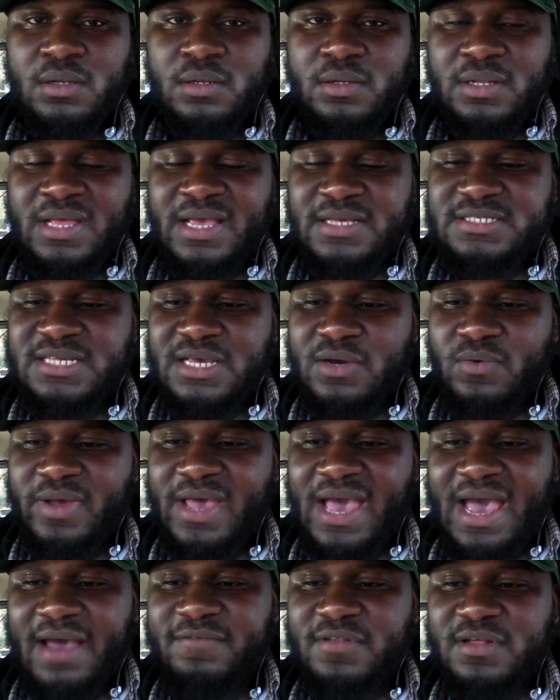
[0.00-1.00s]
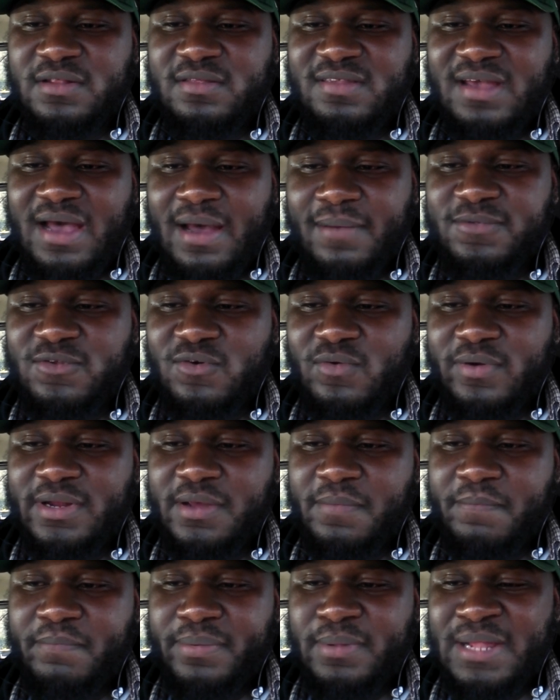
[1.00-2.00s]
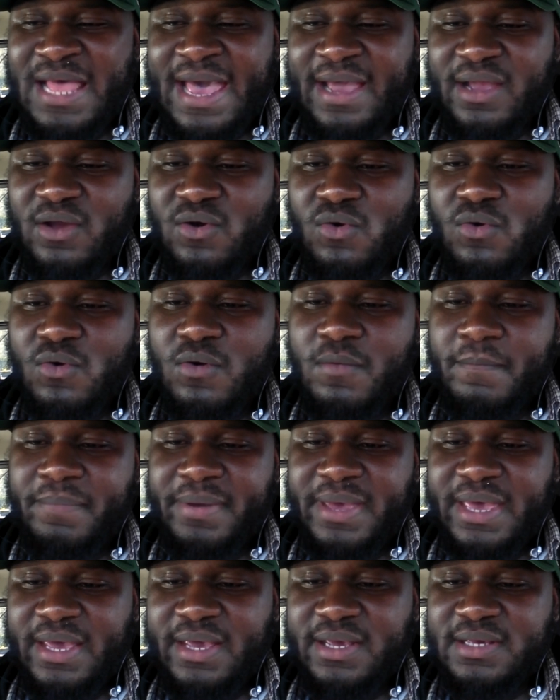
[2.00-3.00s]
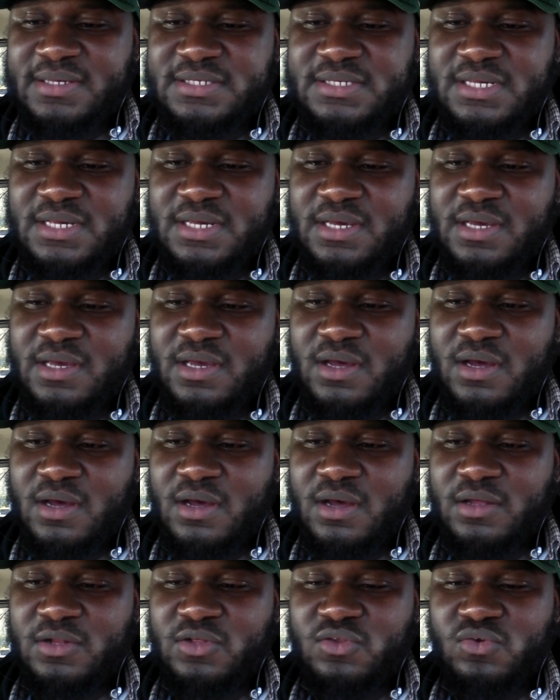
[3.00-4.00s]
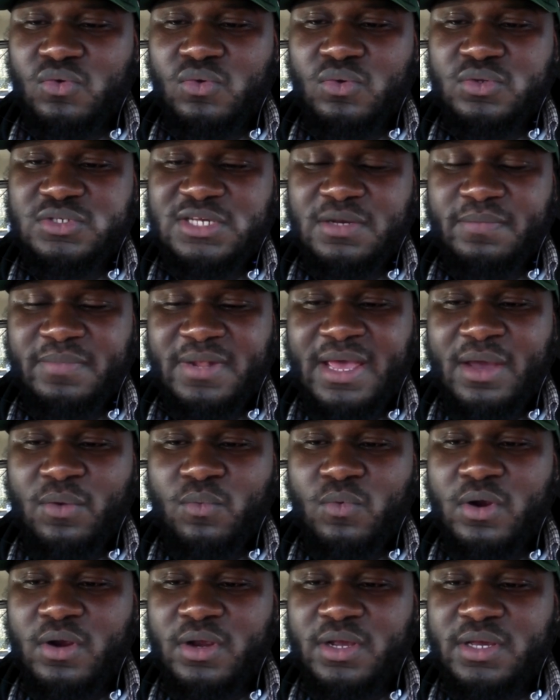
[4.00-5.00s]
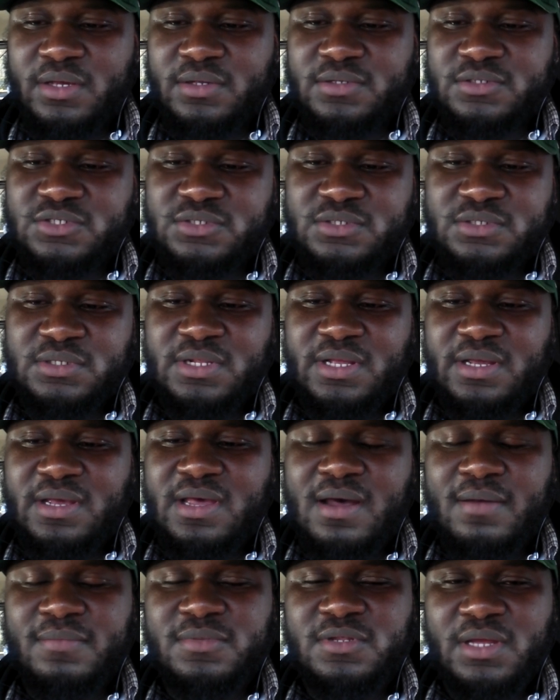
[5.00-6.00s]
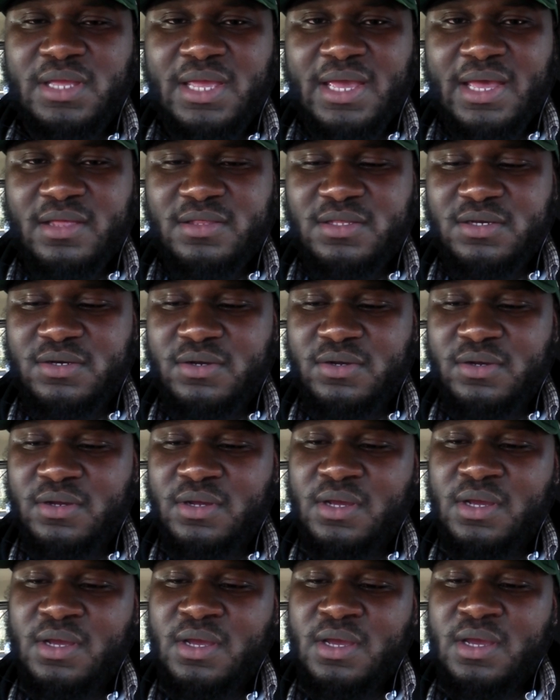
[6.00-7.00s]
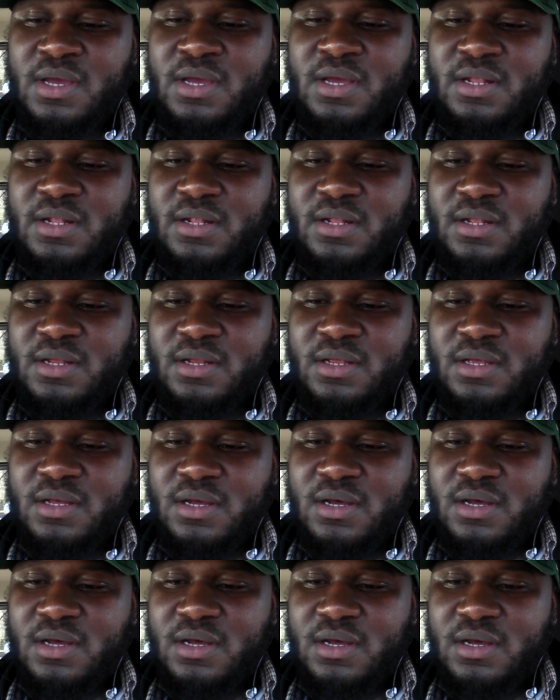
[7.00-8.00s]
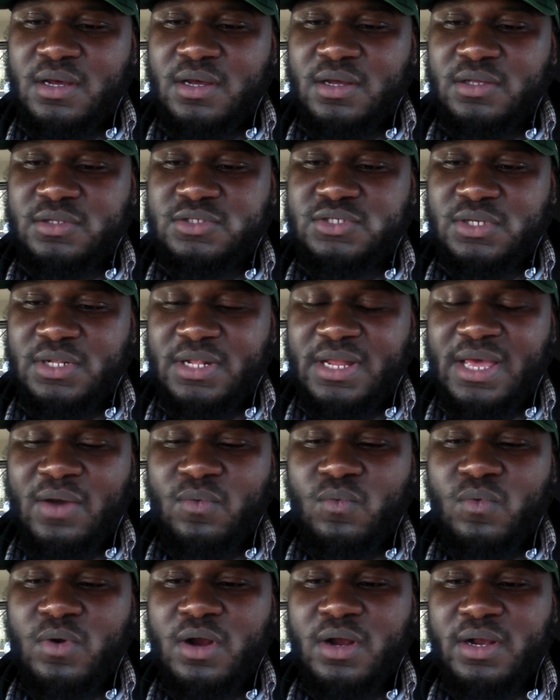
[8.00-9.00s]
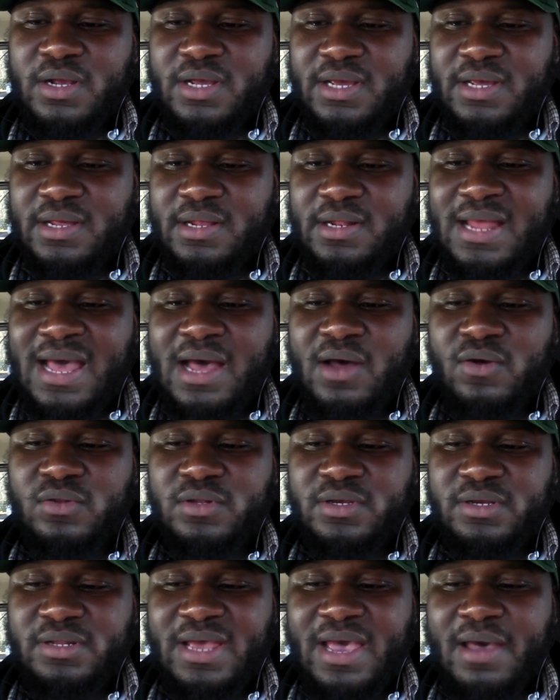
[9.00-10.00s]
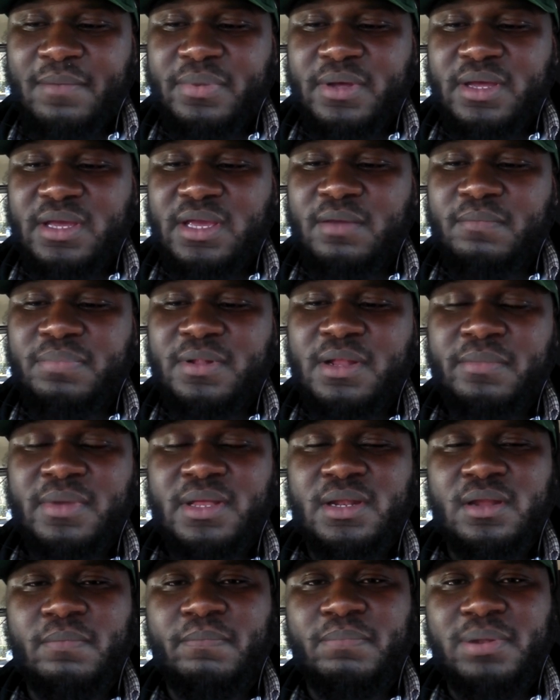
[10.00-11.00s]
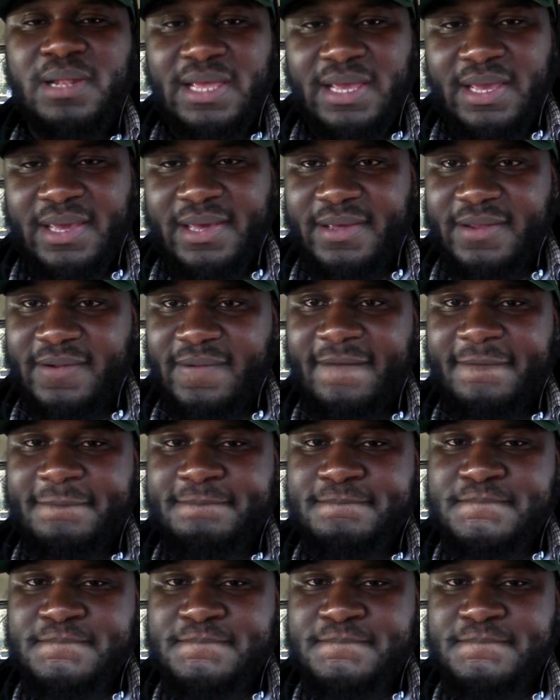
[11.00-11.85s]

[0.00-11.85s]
let's say we have the top 20 black-owned banks do some networking. They come together to network, and not only that, but implement a plan